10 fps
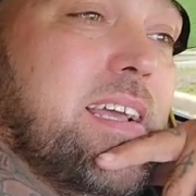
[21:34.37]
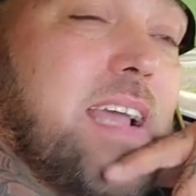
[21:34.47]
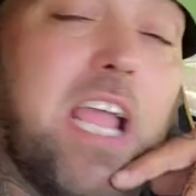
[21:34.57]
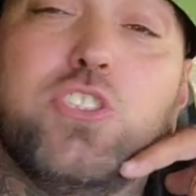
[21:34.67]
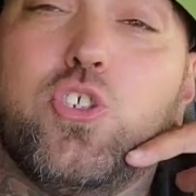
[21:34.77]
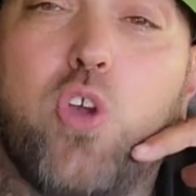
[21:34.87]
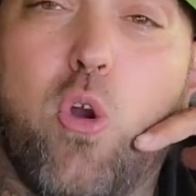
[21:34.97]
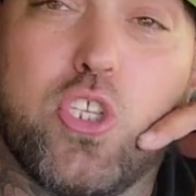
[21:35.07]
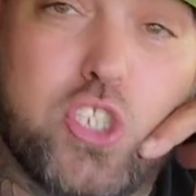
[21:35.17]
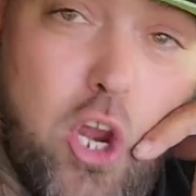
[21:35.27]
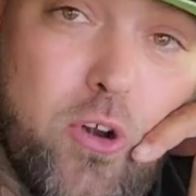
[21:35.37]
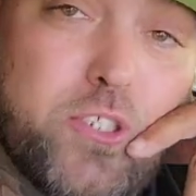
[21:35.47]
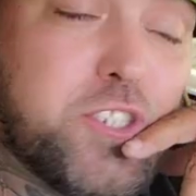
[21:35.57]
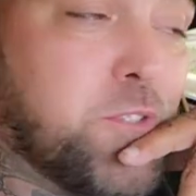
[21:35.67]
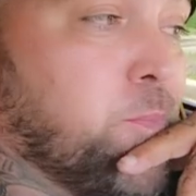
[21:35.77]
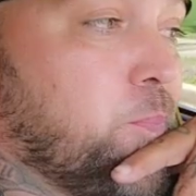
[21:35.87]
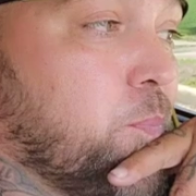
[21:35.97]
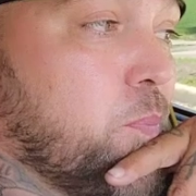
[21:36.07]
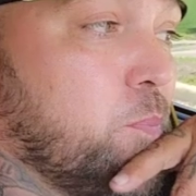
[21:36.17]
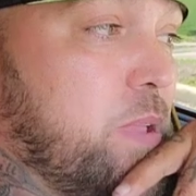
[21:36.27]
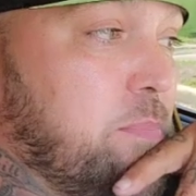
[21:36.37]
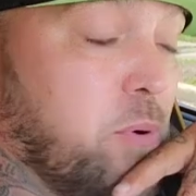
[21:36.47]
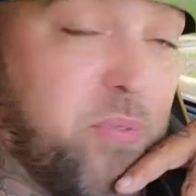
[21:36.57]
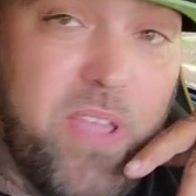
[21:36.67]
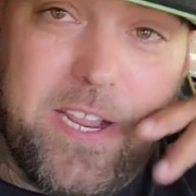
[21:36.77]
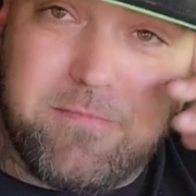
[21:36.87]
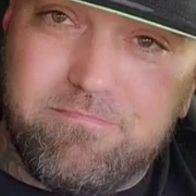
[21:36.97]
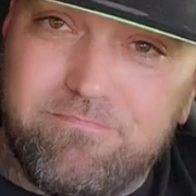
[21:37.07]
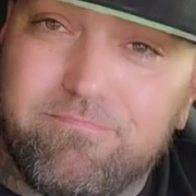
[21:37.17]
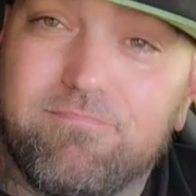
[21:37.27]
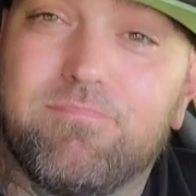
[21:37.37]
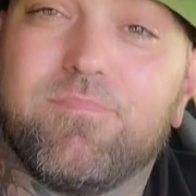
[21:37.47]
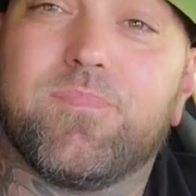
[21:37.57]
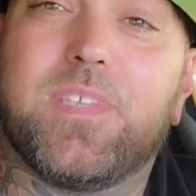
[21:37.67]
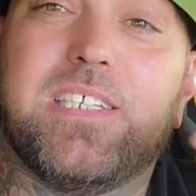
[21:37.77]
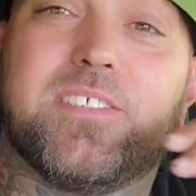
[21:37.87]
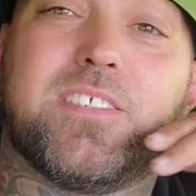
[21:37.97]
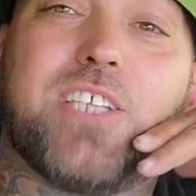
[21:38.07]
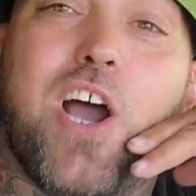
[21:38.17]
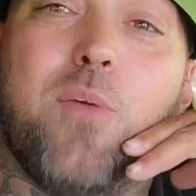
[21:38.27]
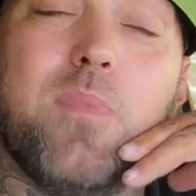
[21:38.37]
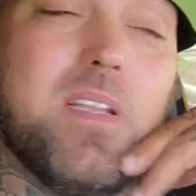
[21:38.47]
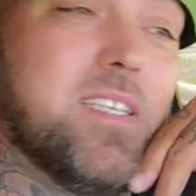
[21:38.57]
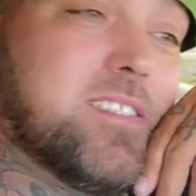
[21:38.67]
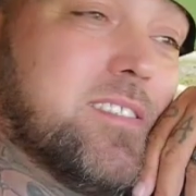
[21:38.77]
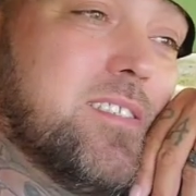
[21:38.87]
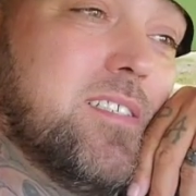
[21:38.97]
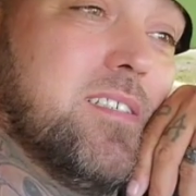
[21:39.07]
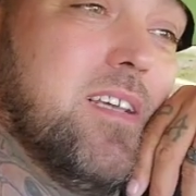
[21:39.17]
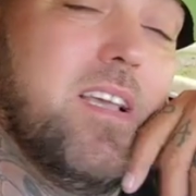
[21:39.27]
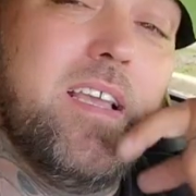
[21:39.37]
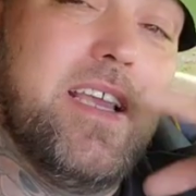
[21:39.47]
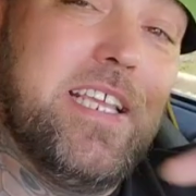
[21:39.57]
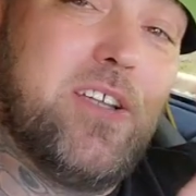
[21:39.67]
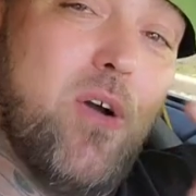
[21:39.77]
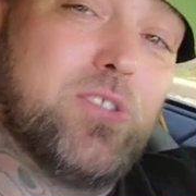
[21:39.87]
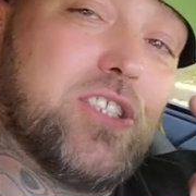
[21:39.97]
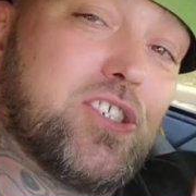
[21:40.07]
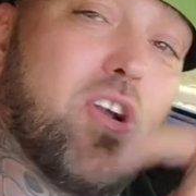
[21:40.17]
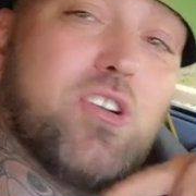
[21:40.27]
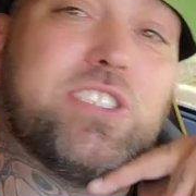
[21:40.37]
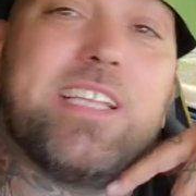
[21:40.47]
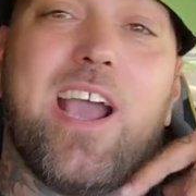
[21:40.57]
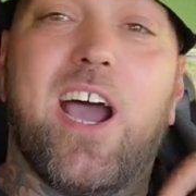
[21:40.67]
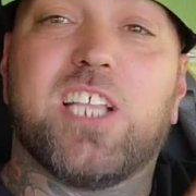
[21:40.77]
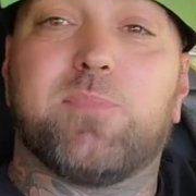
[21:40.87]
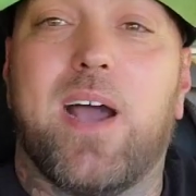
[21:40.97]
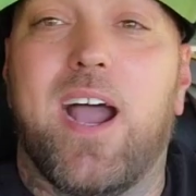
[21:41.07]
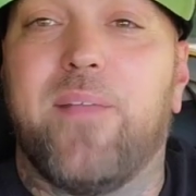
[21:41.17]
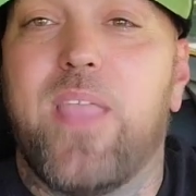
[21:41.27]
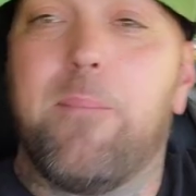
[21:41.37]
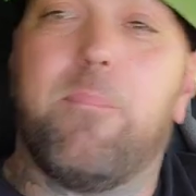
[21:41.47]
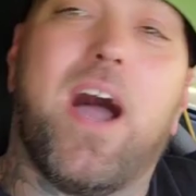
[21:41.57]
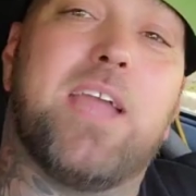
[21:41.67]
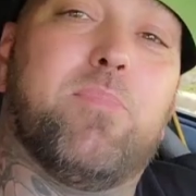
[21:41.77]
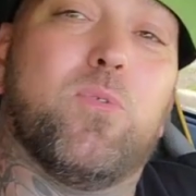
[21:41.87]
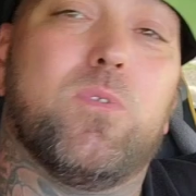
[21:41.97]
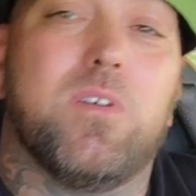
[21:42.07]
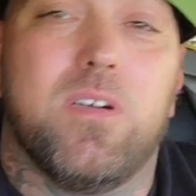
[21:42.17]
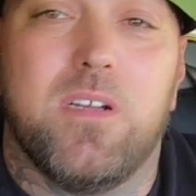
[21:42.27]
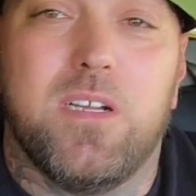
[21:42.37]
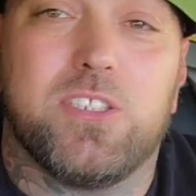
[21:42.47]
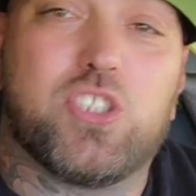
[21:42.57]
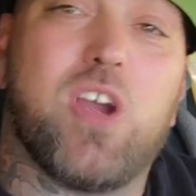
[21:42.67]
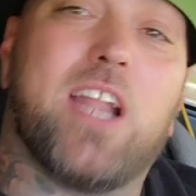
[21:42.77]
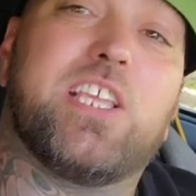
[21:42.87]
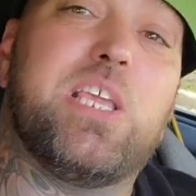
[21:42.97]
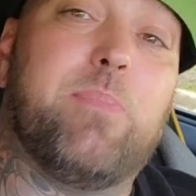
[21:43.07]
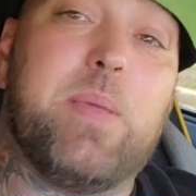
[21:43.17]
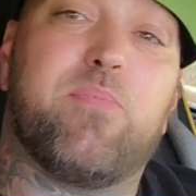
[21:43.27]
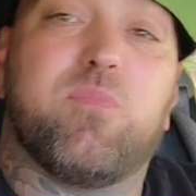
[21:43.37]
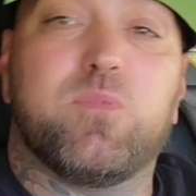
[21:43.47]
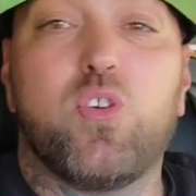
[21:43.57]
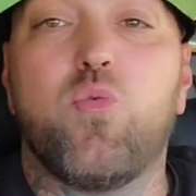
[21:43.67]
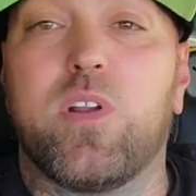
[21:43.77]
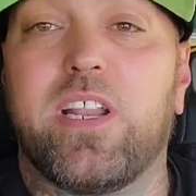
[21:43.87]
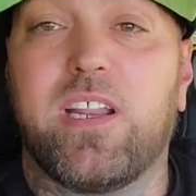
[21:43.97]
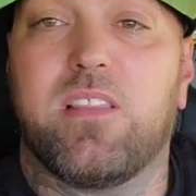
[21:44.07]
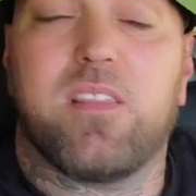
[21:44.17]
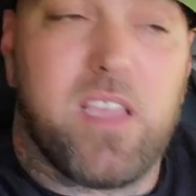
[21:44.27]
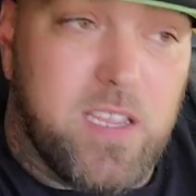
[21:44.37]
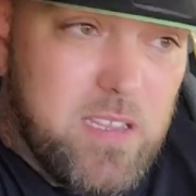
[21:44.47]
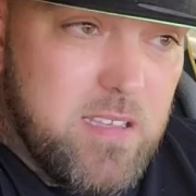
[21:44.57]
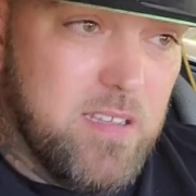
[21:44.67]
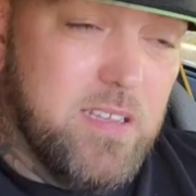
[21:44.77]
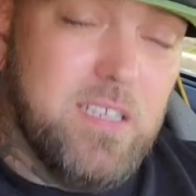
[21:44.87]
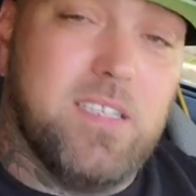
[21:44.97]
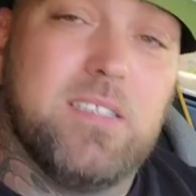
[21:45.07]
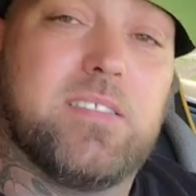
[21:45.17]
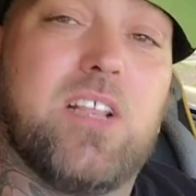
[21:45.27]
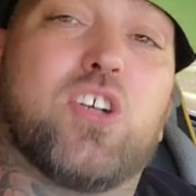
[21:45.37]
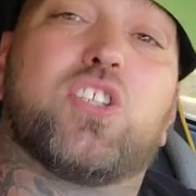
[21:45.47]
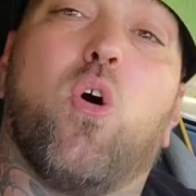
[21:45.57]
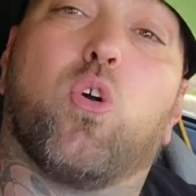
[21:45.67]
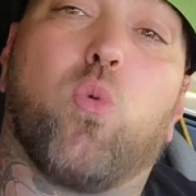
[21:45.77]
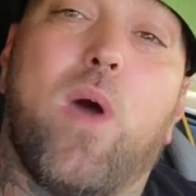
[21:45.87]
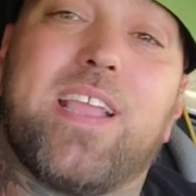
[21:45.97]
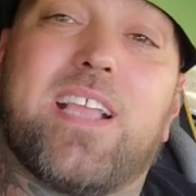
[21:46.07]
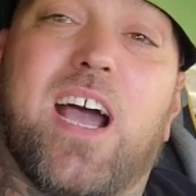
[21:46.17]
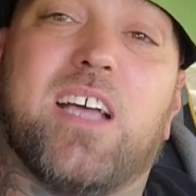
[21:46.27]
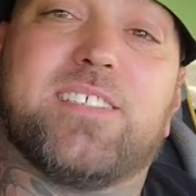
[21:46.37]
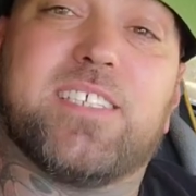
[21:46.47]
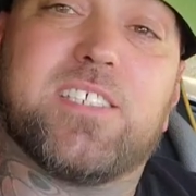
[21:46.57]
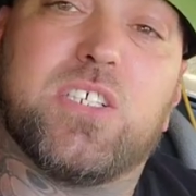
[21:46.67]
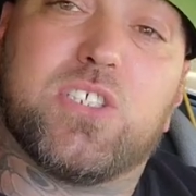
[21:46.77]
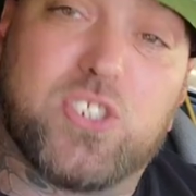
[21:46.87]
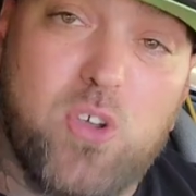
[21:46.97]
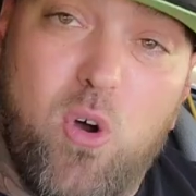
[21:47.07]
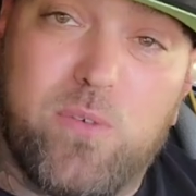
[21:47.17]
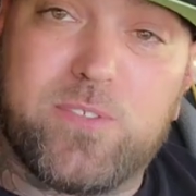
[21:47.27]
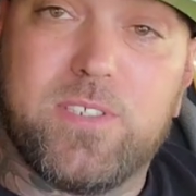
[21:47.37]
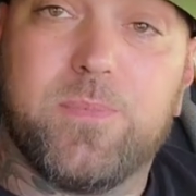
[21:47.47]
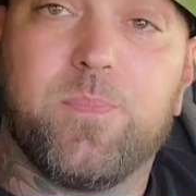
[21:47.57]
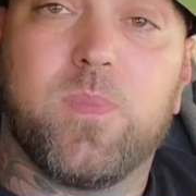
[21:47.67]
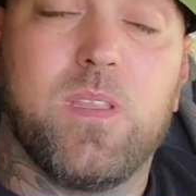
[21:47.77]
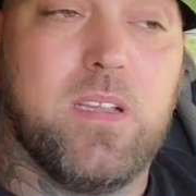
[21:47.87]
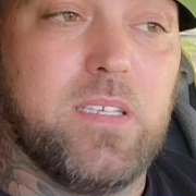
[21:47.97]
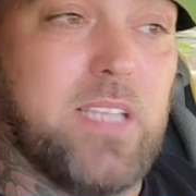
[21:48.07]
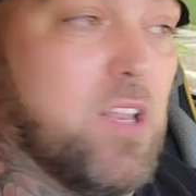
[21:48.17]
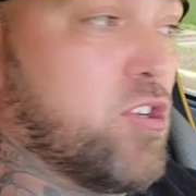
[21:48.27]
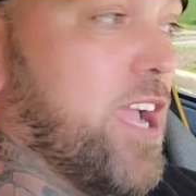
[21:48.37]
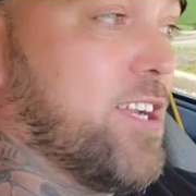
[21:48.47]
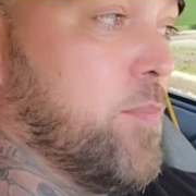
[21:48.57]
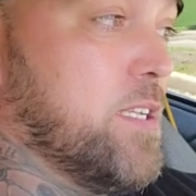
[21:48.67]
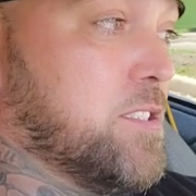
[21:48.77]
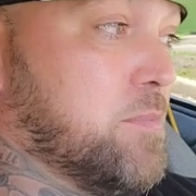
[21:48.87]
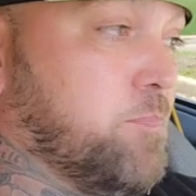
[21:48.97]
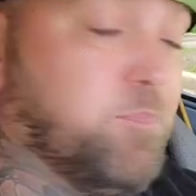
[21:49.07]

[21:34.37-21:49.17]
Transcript: and you go to church, people think he's a child molester. He goes to church and he hides behind that Bible to try to keep people from doing anything. They look at the older white guys as soft. They look at them as